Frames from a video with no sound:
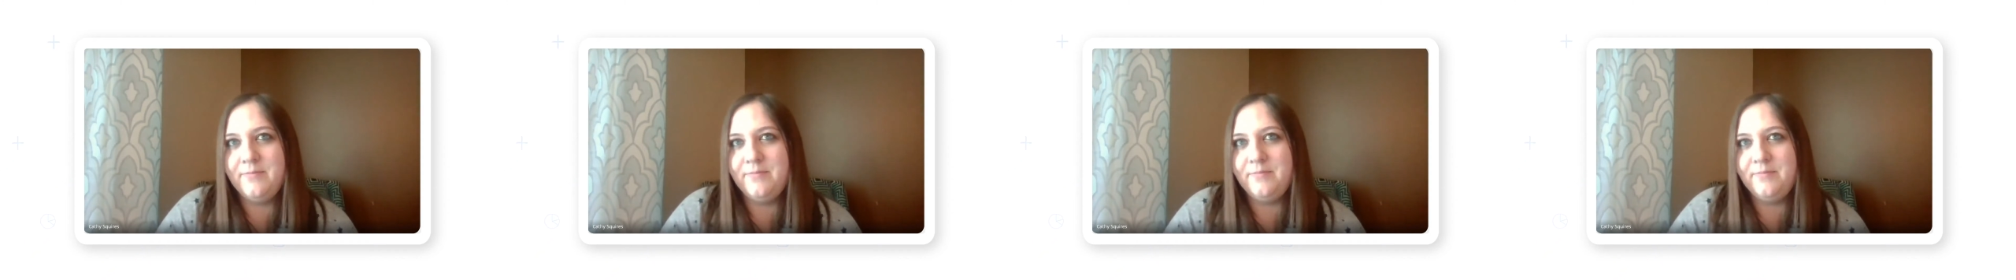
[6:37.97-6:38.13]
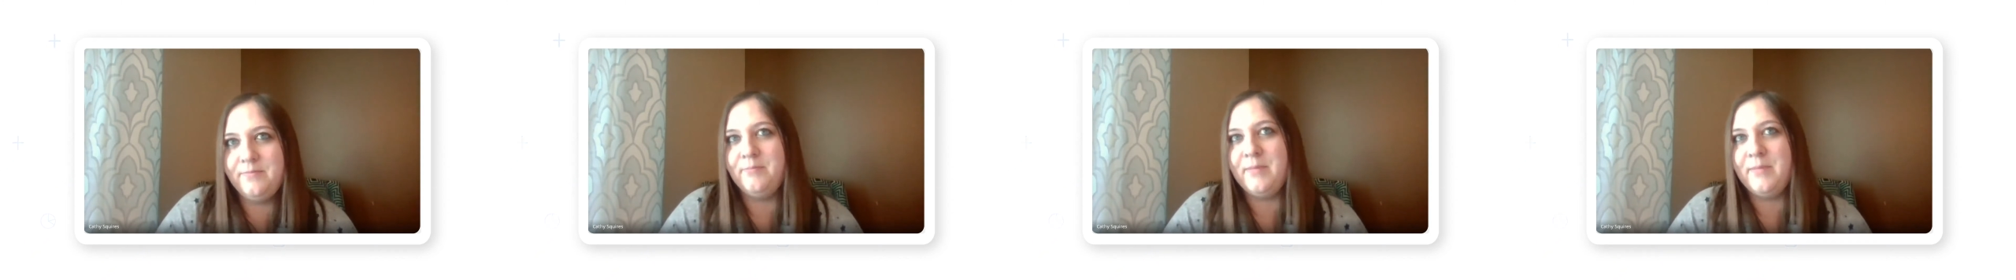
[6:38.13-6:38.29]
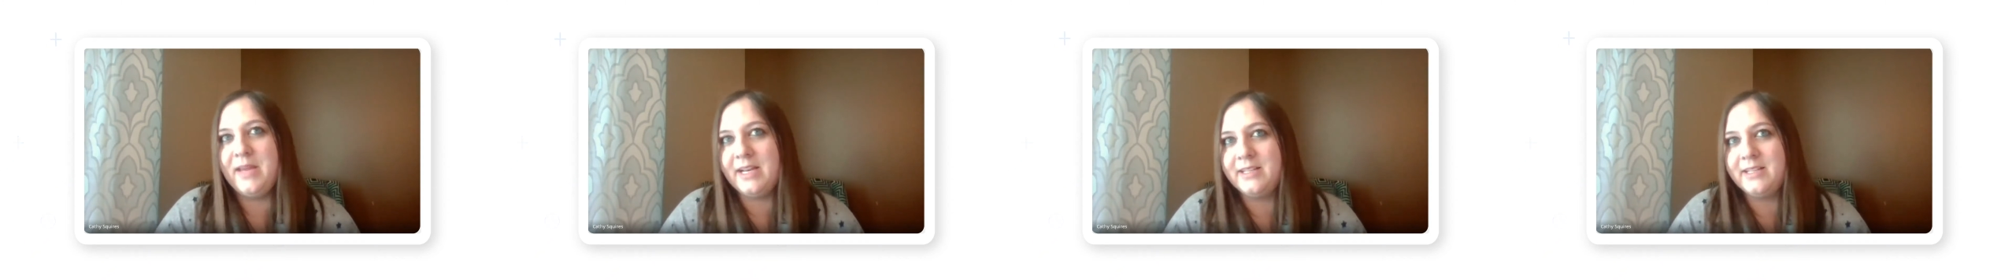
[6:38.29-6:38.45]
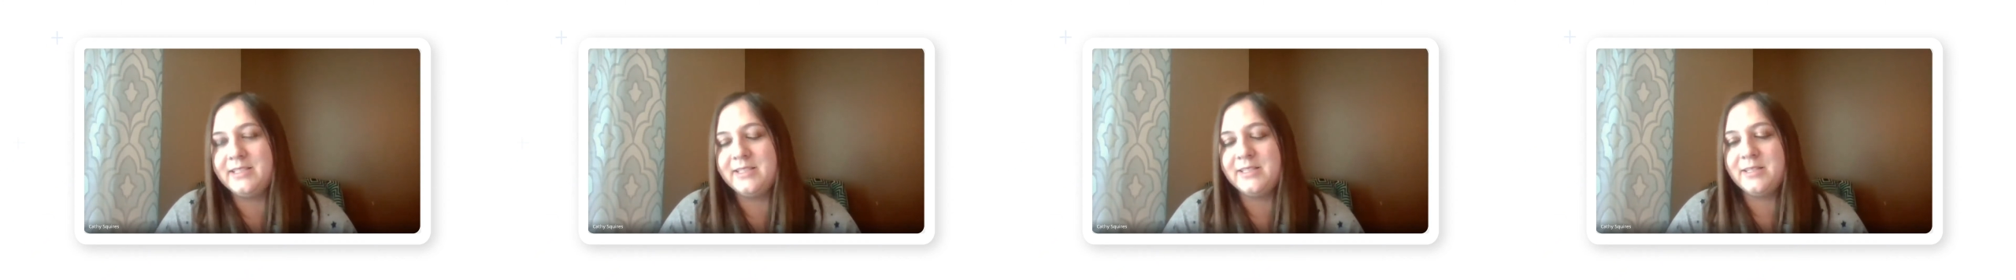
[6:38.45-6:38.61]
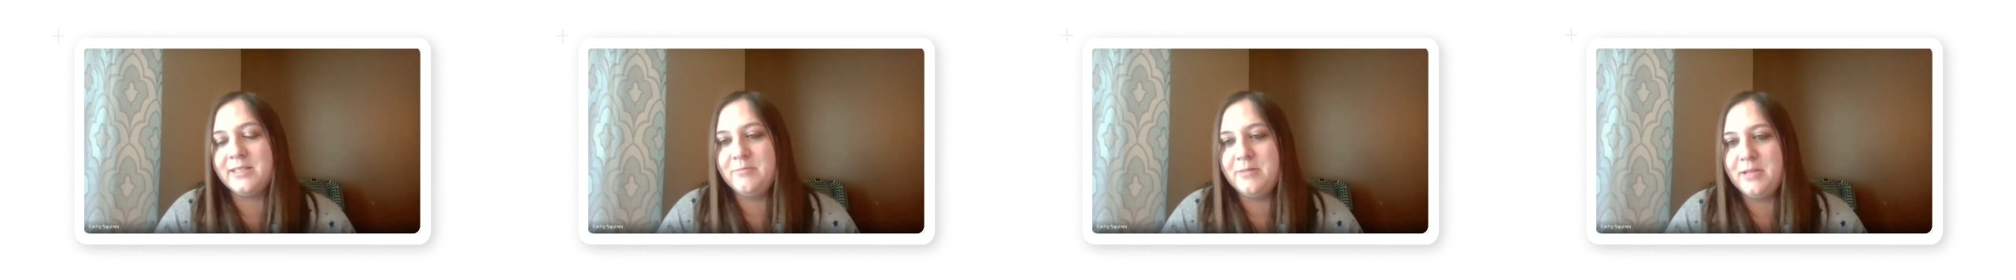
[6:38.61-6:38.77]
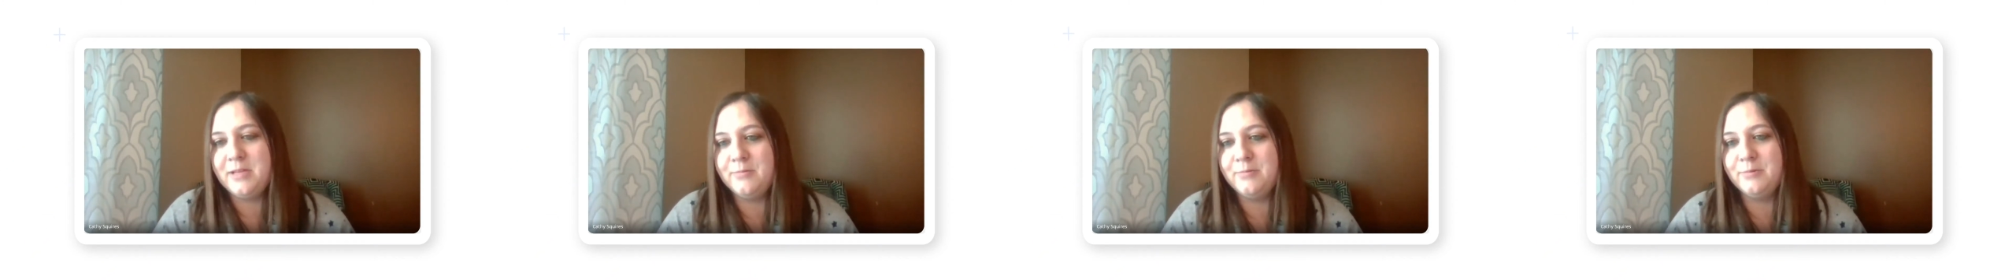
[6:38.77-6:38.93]
mix
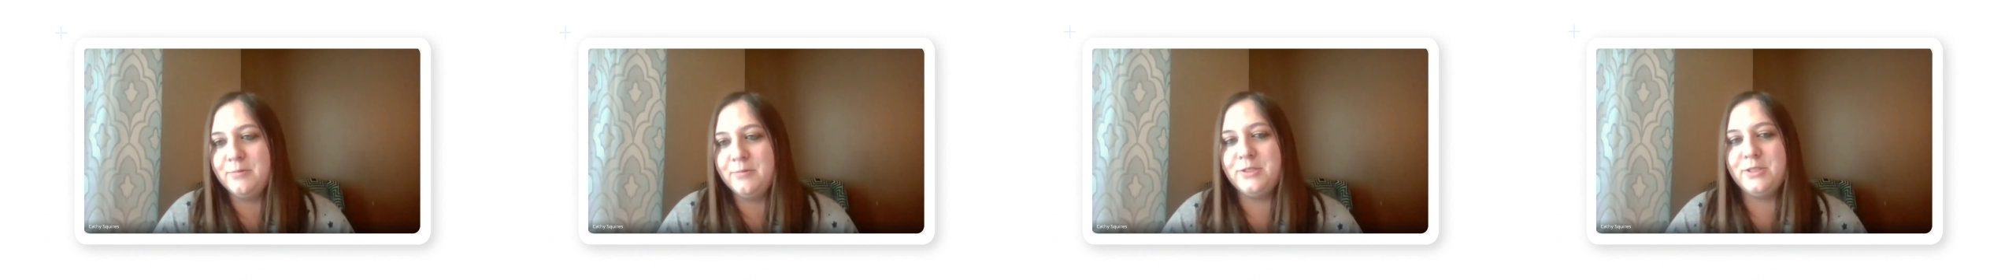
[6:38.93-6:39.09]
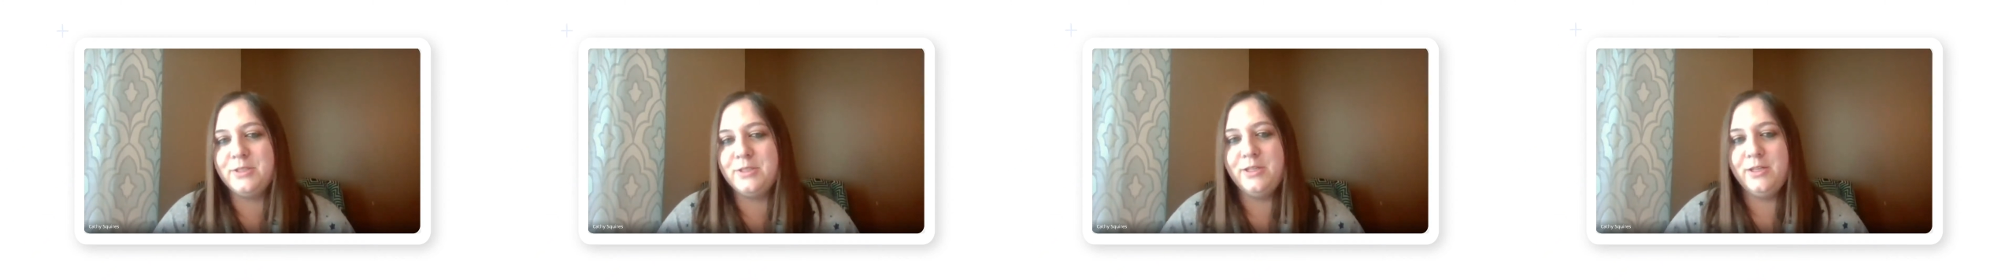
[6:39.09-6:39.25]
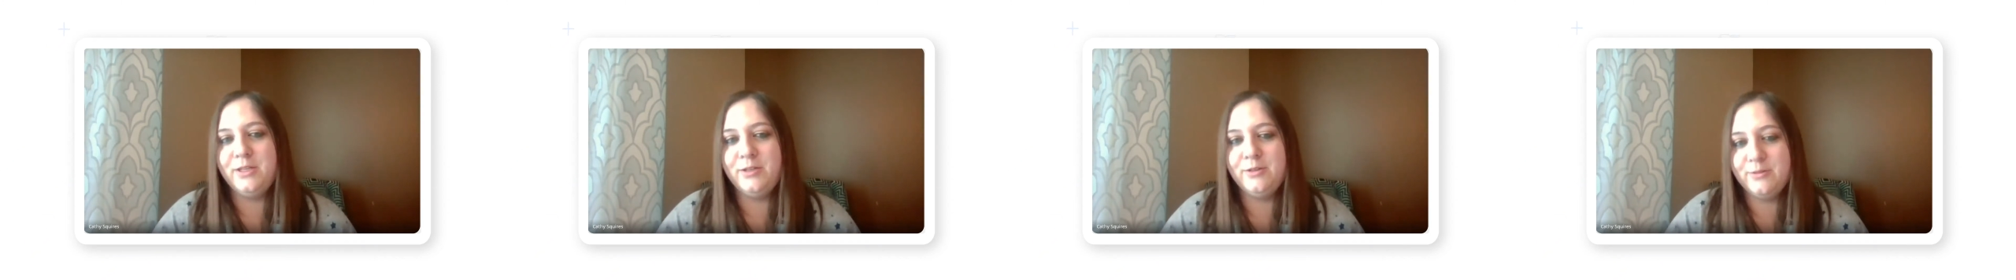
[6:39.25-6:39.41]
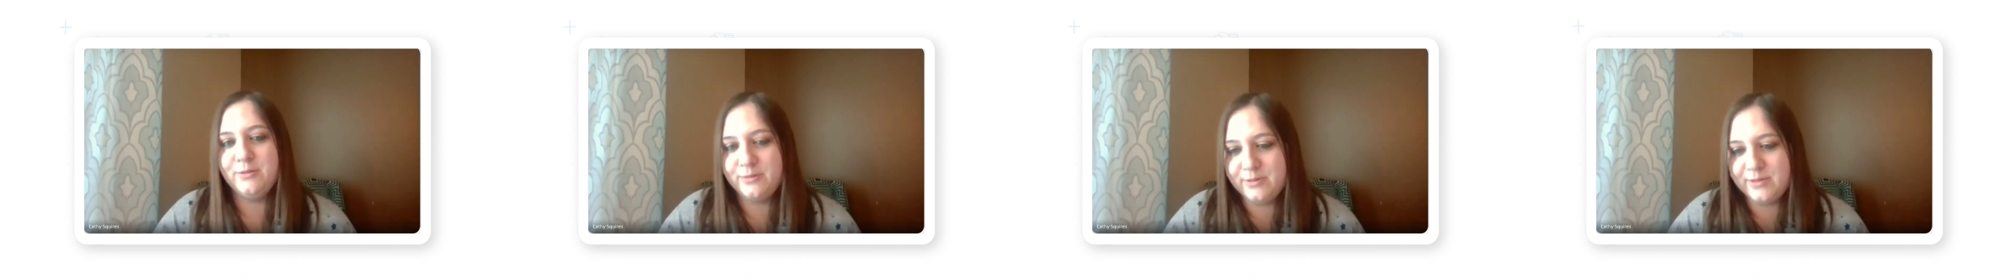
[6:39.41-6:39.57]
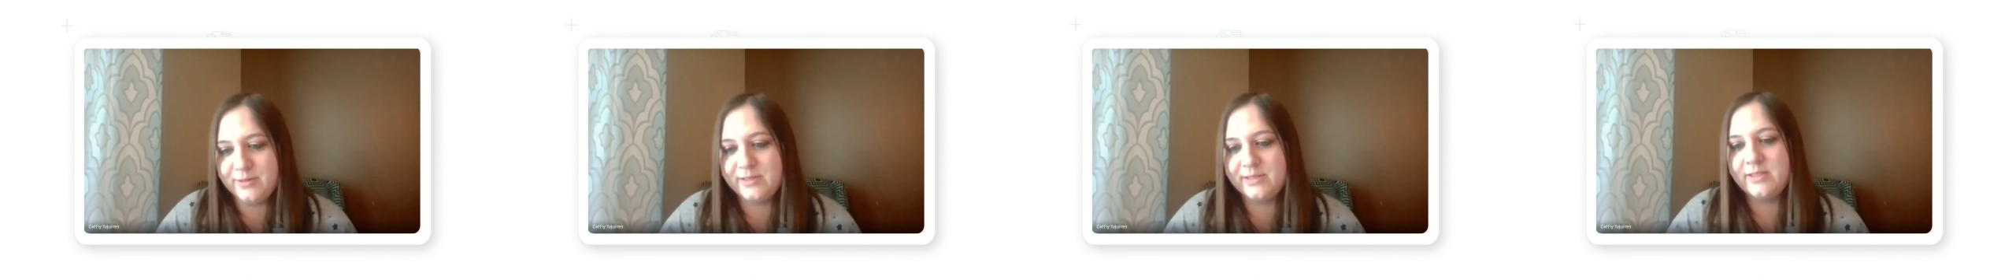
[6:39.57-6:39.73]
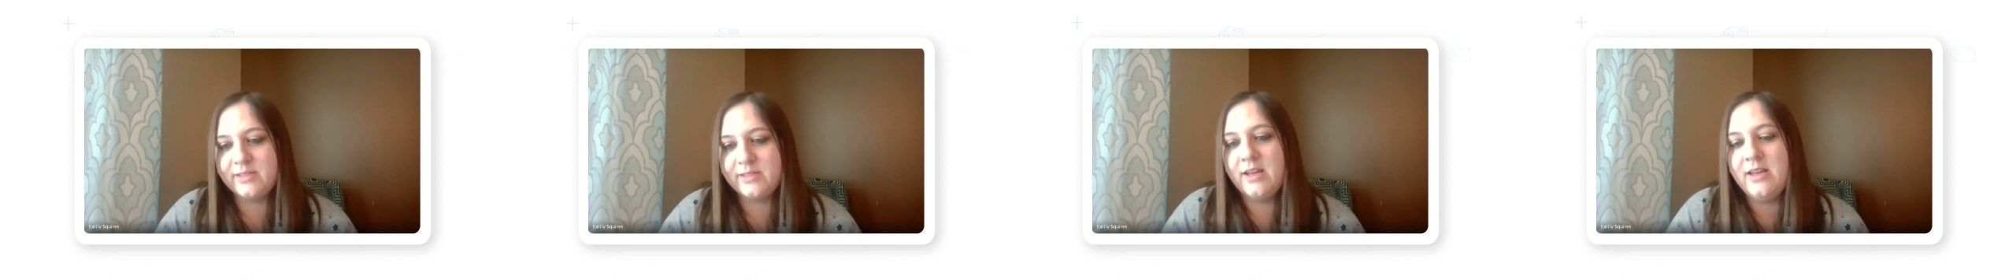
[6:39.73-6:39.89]
to be able to
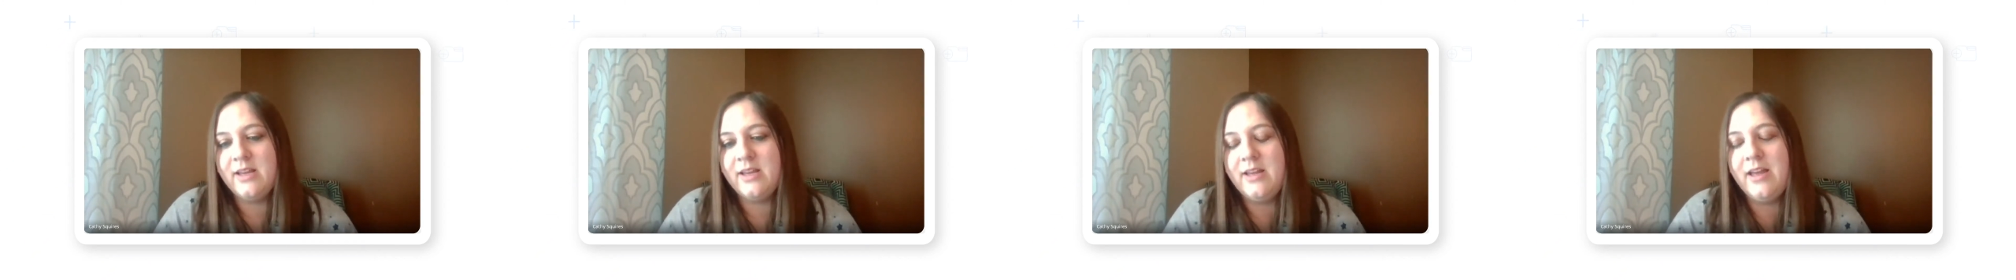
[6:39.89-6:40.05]
use